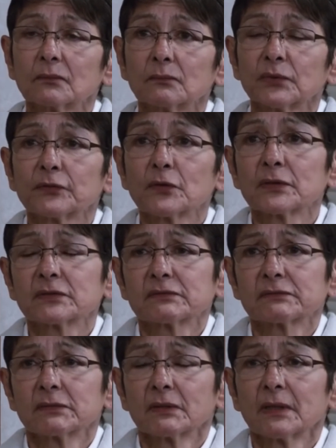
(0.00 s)
Before
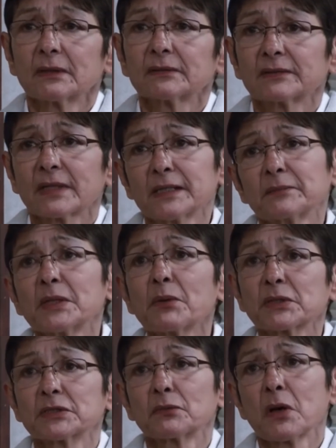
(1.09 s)
telling me
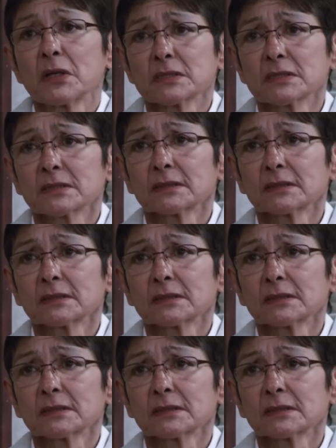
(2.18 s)
what it was.